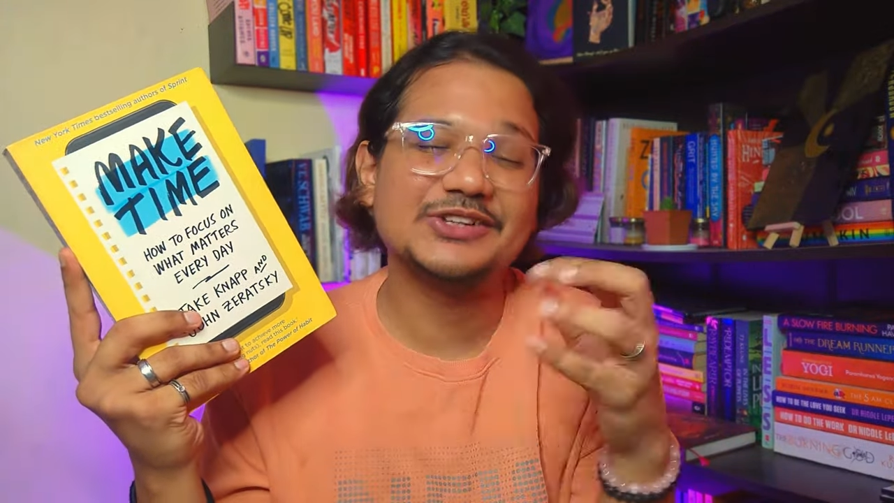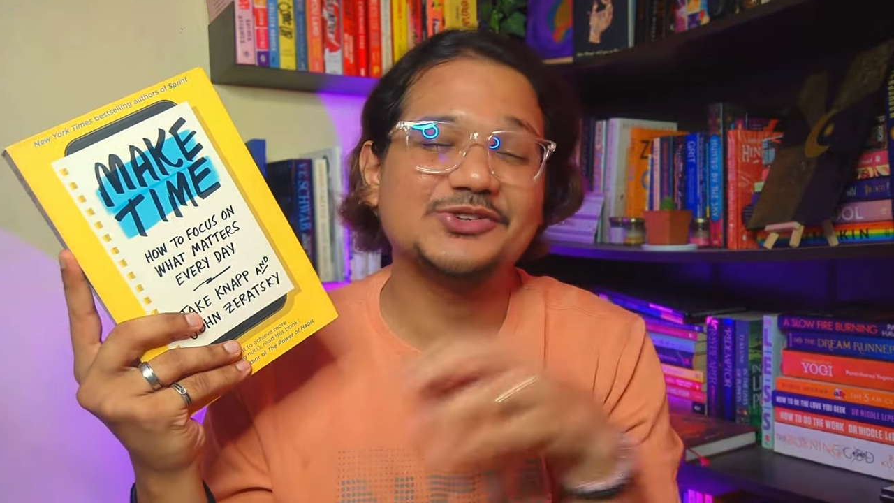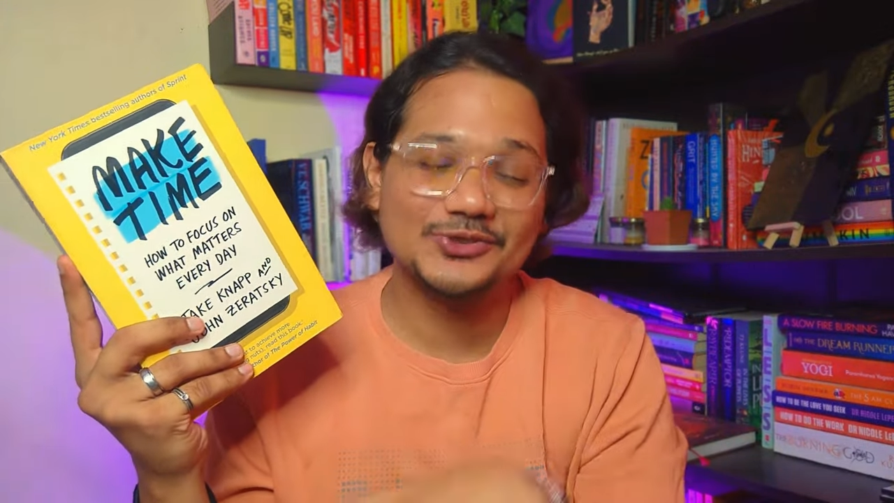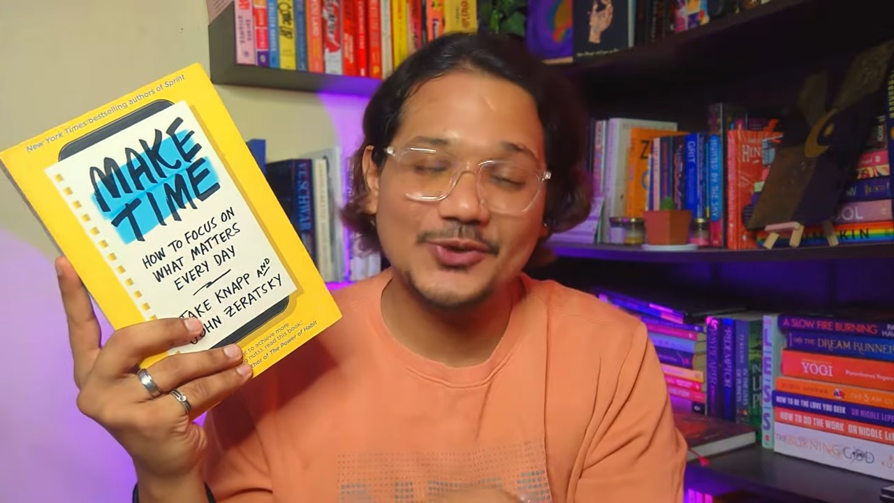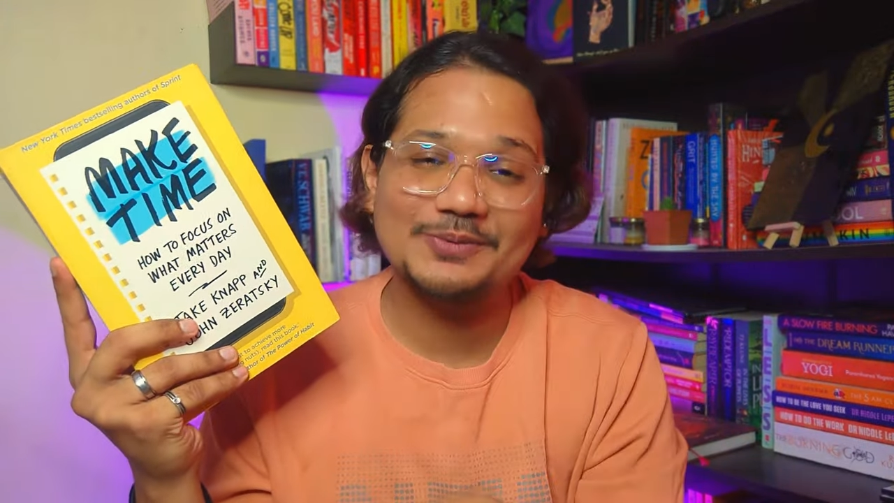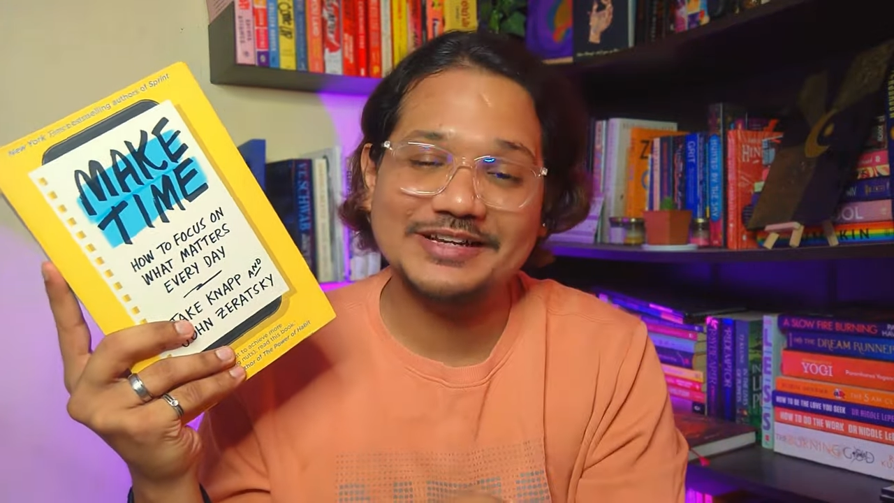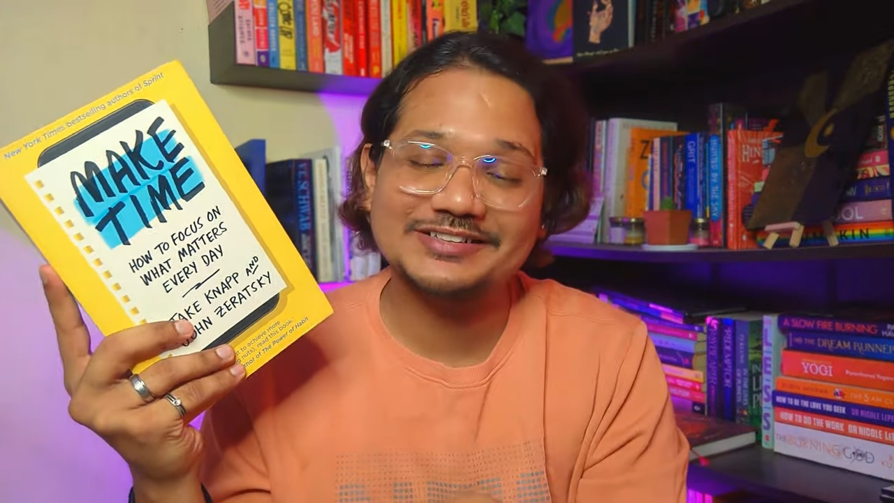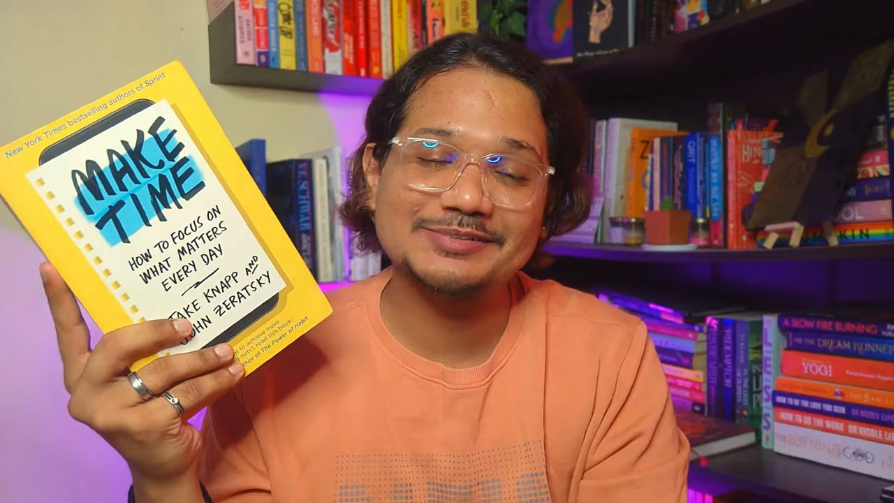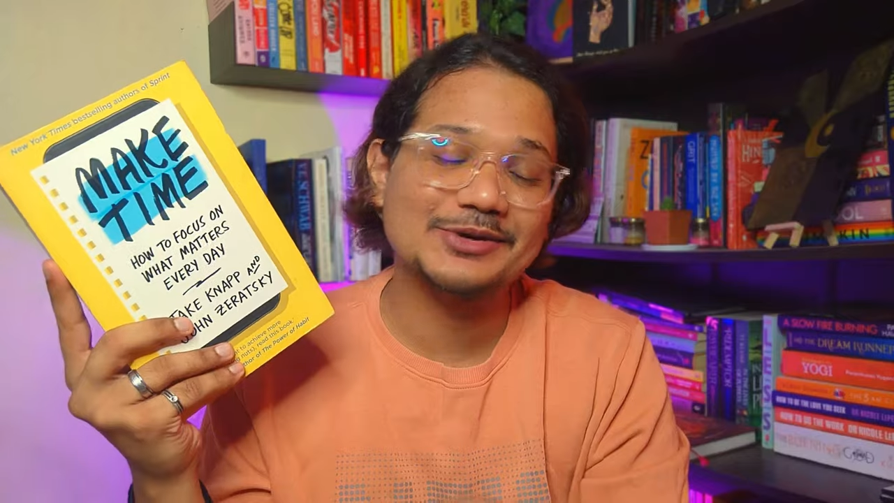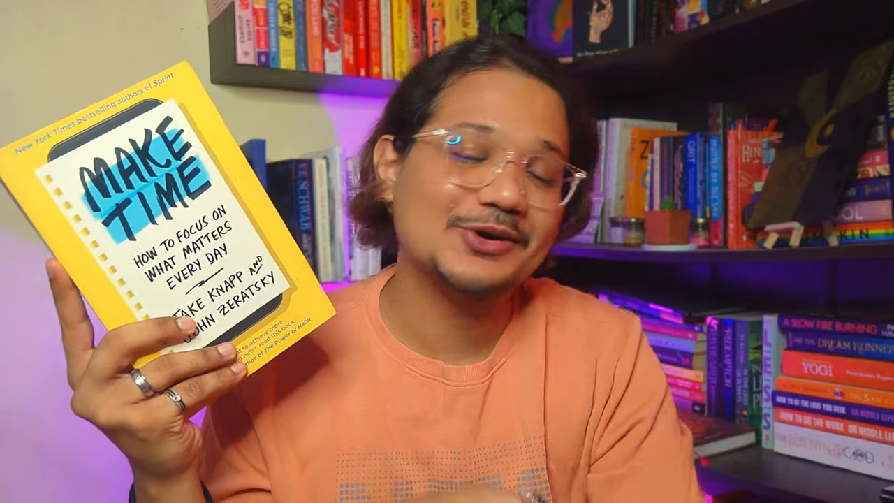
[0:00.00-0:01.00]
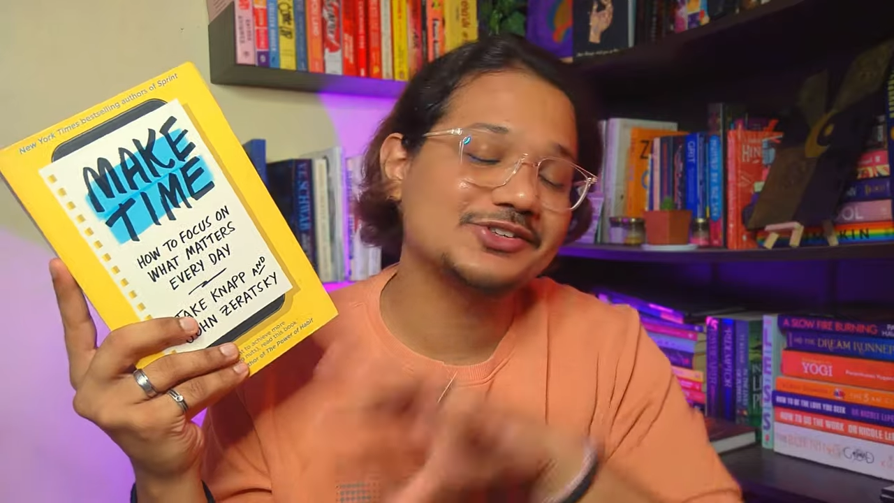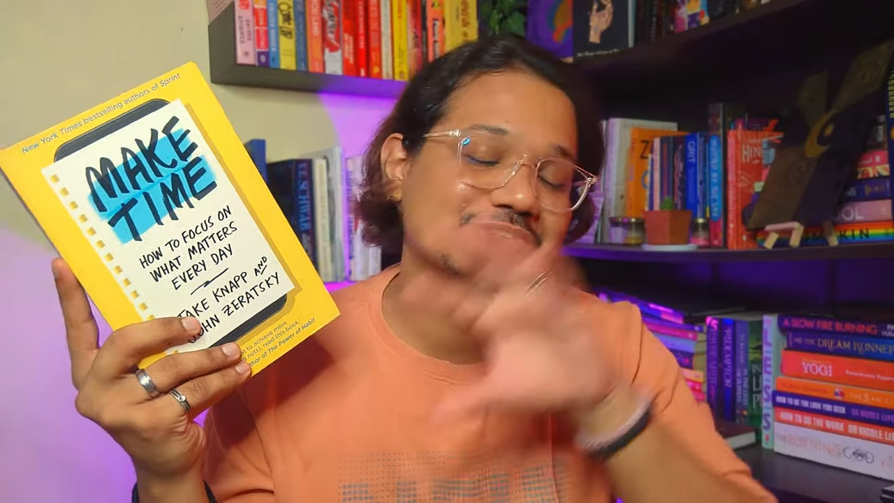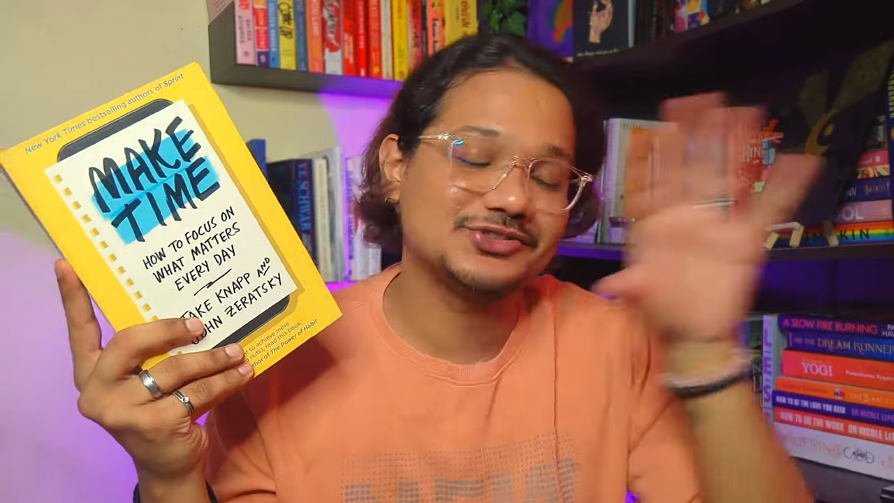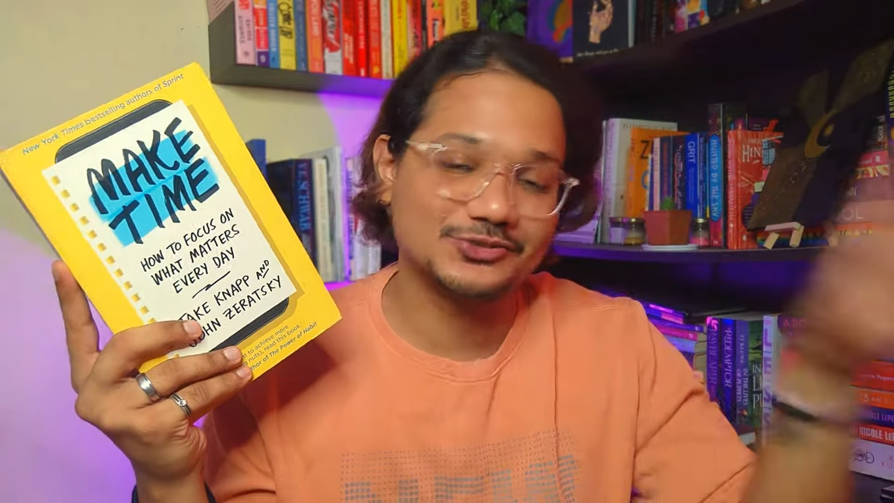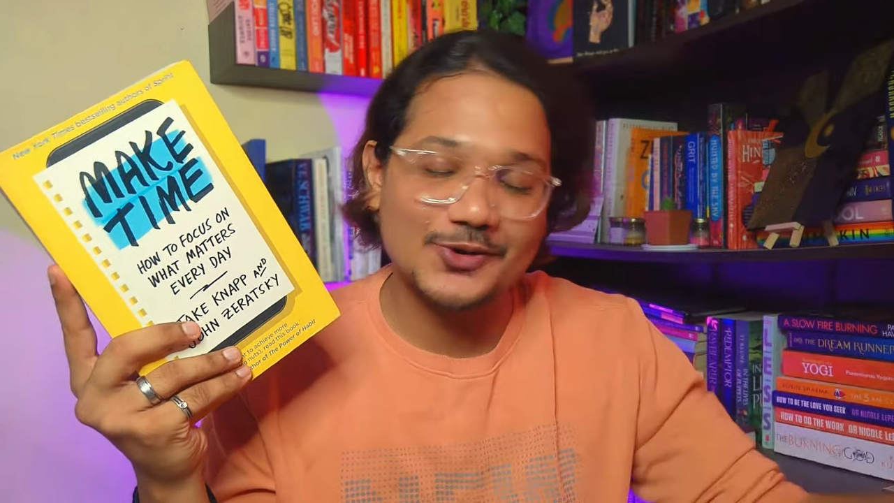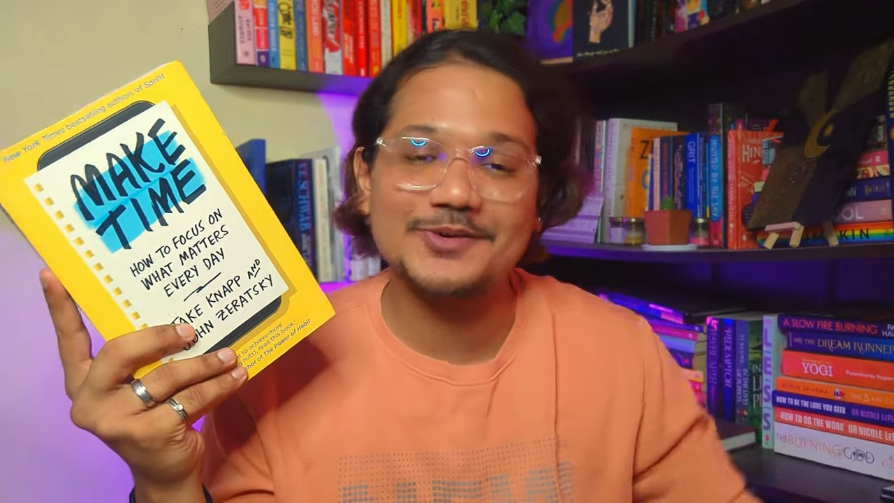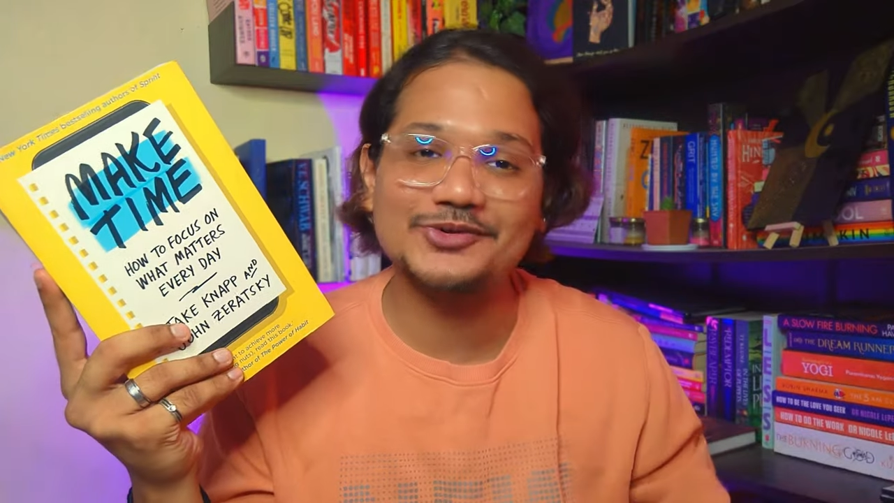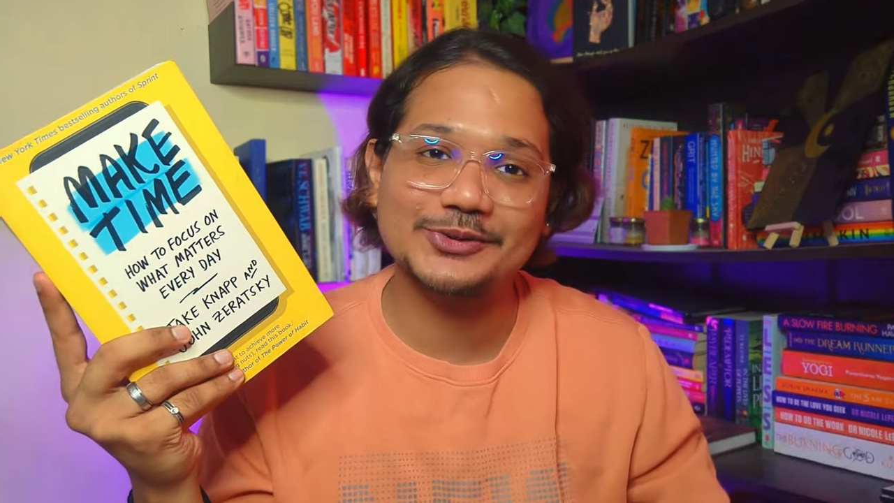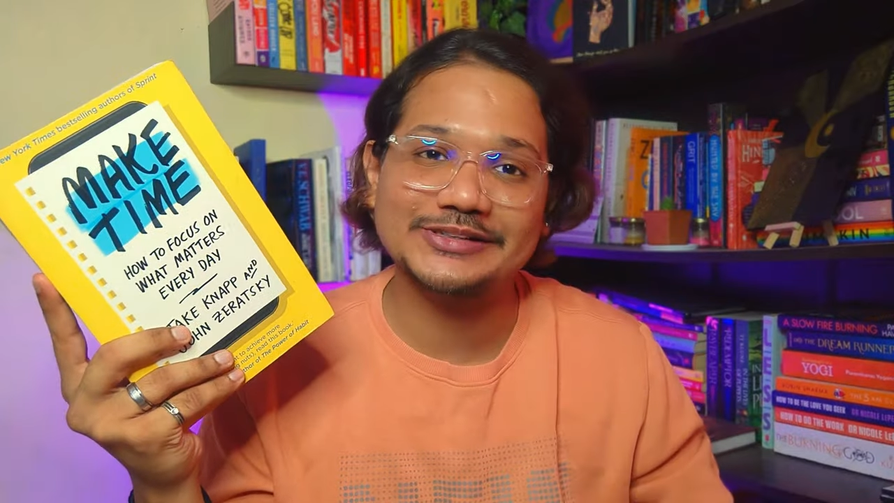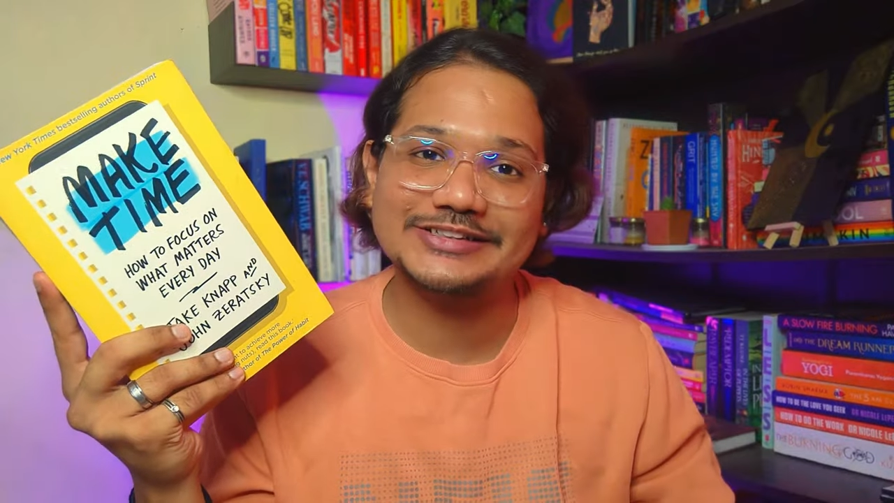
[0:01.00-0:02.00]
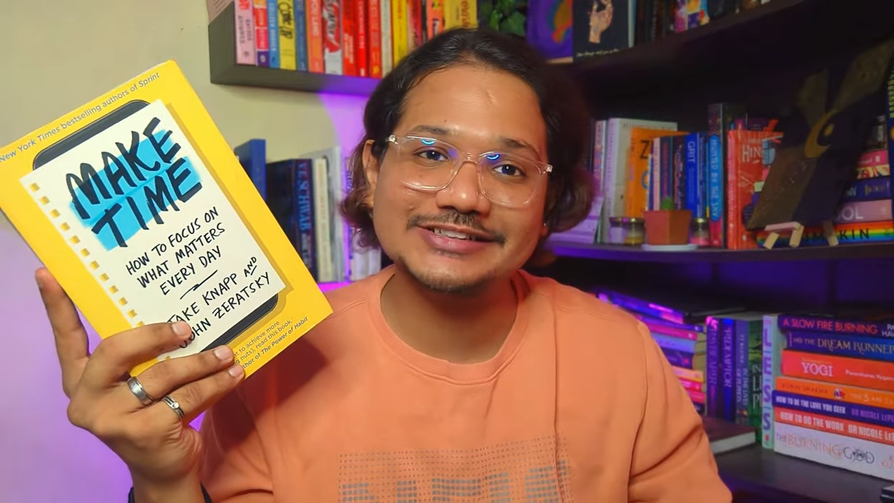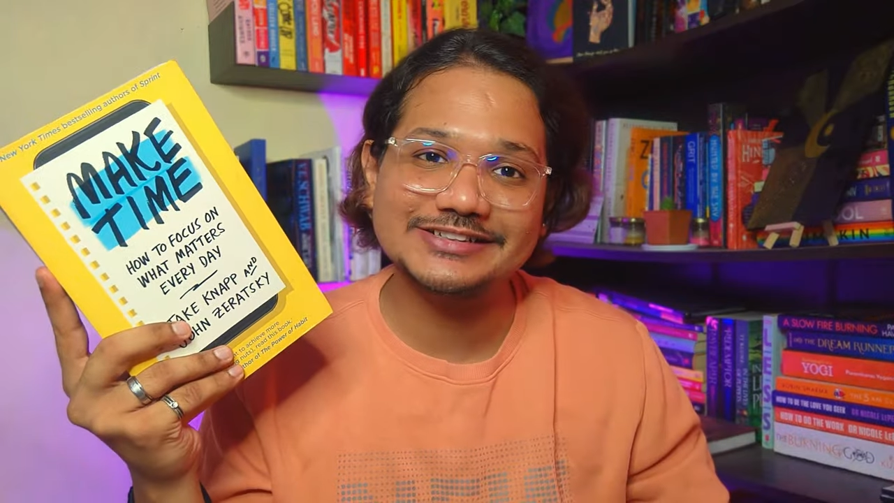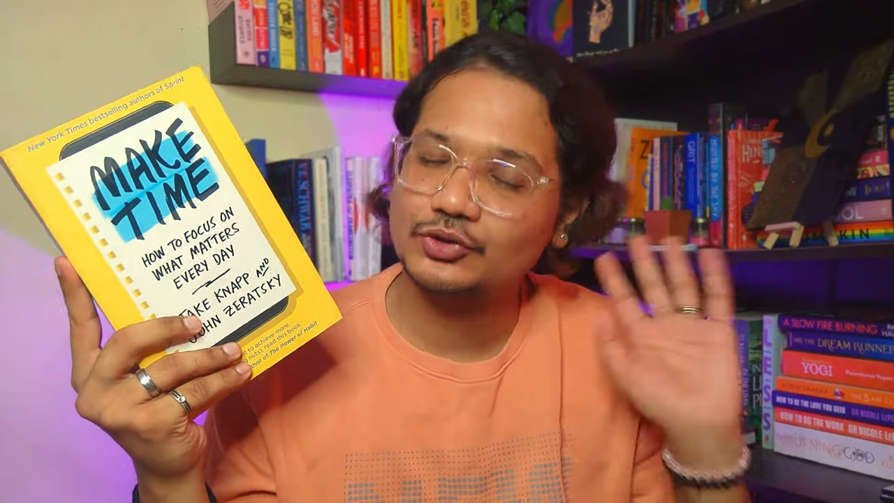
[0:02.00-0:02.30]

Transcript: it is so pricey because it's so much worth it.